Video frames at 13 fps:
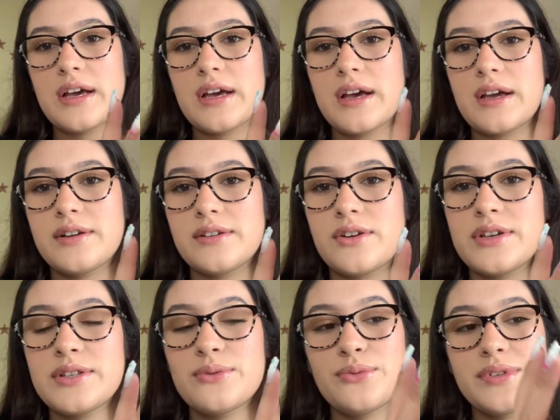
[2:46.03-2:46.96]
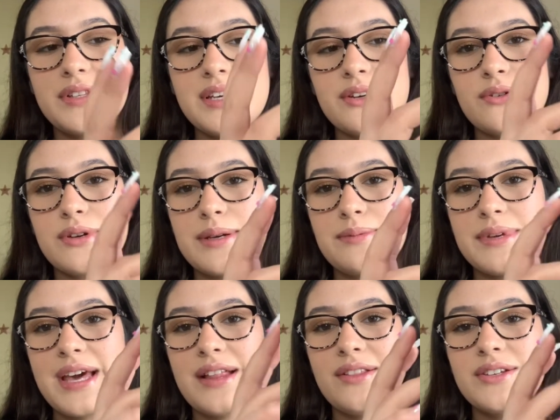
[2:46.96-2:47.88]
don't know. It's really
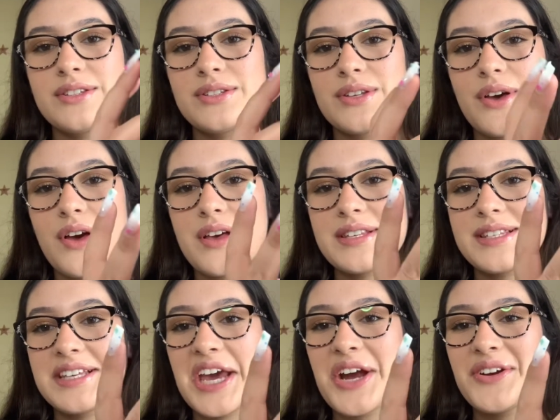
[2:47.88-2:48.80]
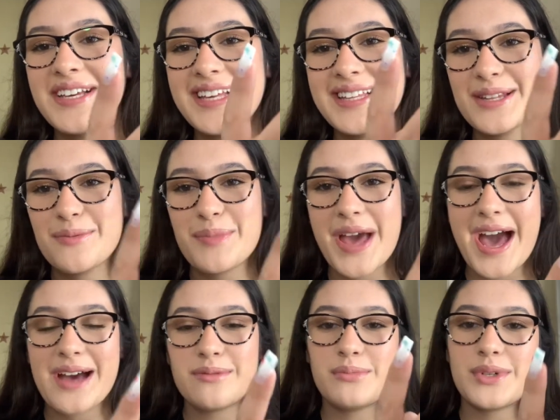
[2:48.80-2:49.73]
creamy. It looks scary in the
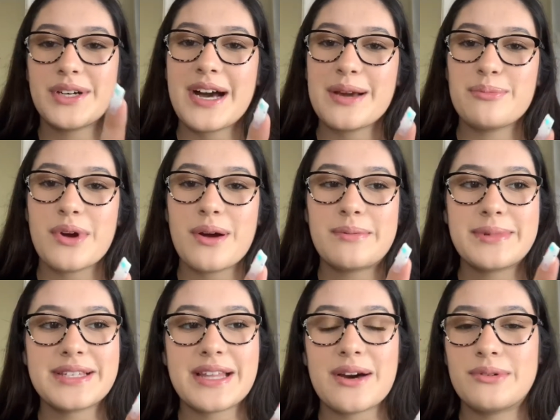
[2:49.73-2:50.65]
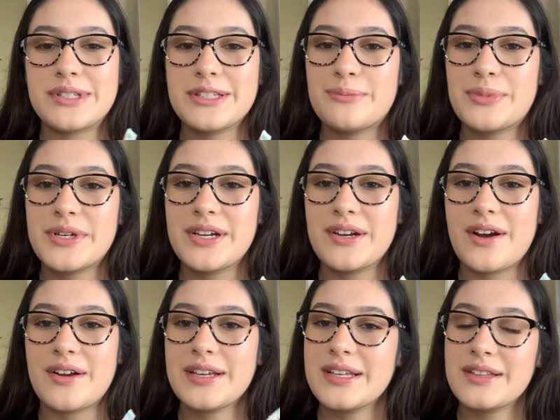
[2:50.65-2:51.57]
pan, but I promise that once you put it
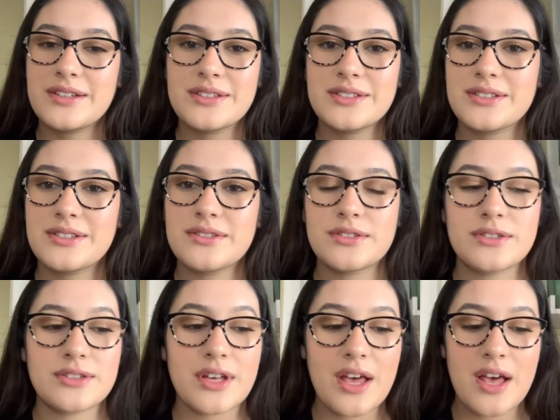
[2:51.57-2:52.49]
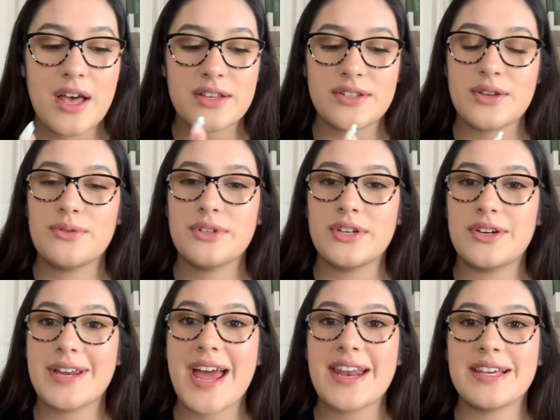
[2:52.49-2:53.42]
on, it looks so
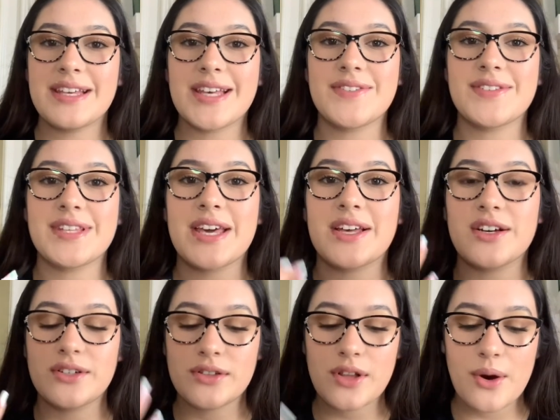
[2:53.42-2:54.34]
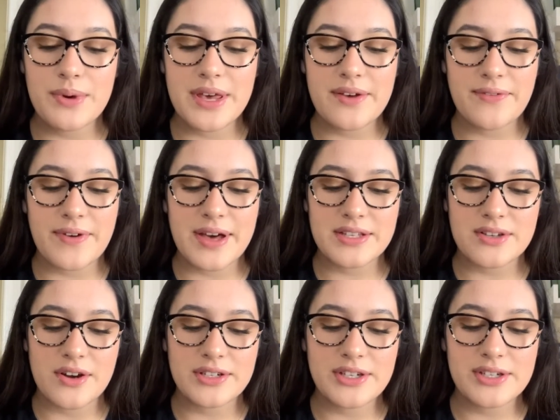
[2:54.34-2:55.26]
good and it gives like a glowy effect
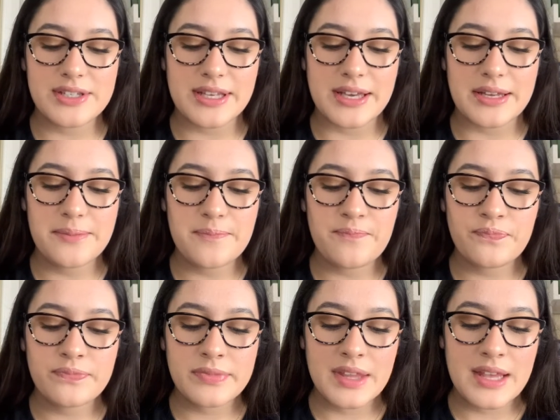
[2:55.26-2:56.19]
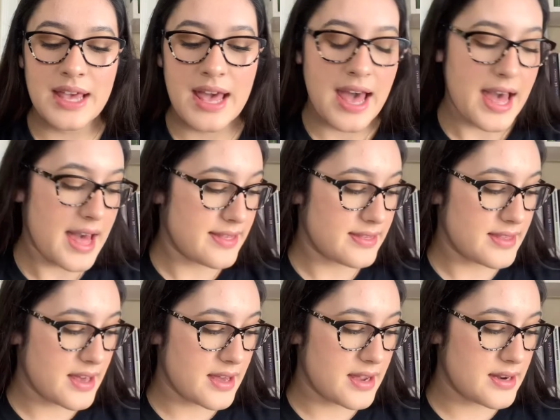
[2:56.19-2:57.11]
on your skin. And
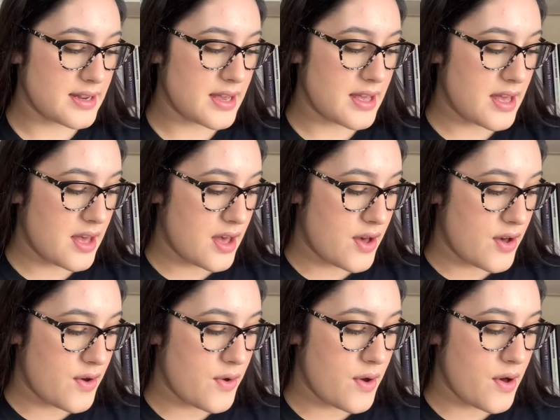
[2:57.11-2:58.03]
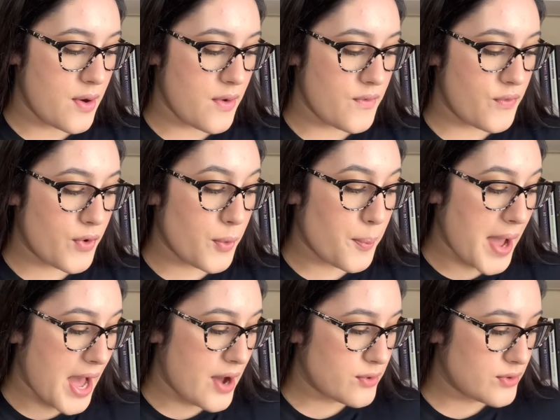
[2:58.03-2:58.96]
then for
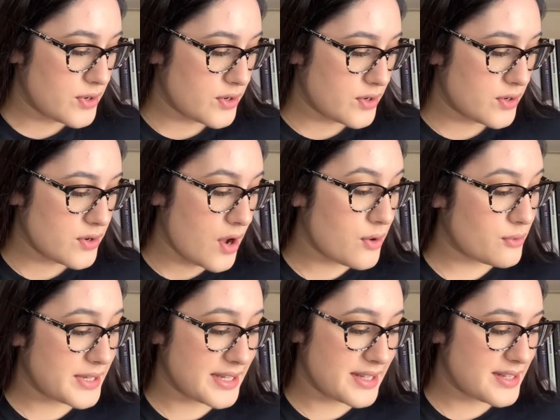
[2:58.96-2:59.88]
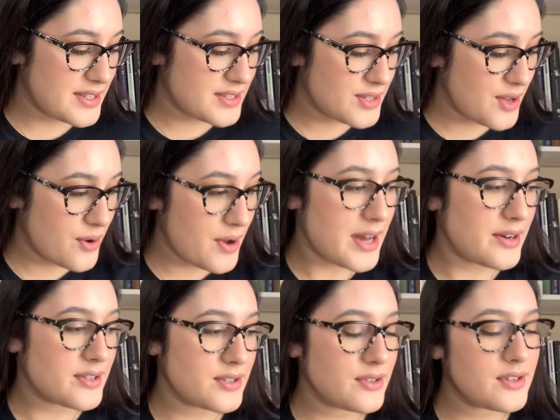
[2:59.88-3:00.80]
powder, oh wait, so I
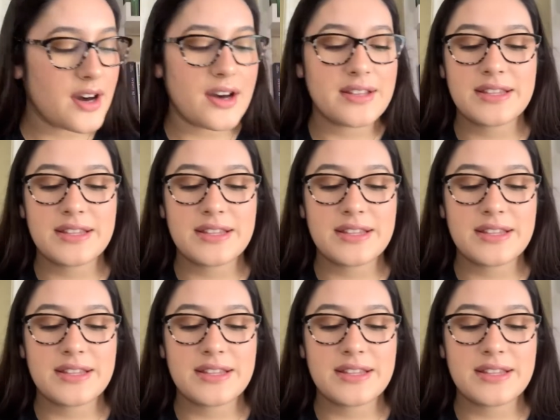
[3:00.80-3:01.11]
also got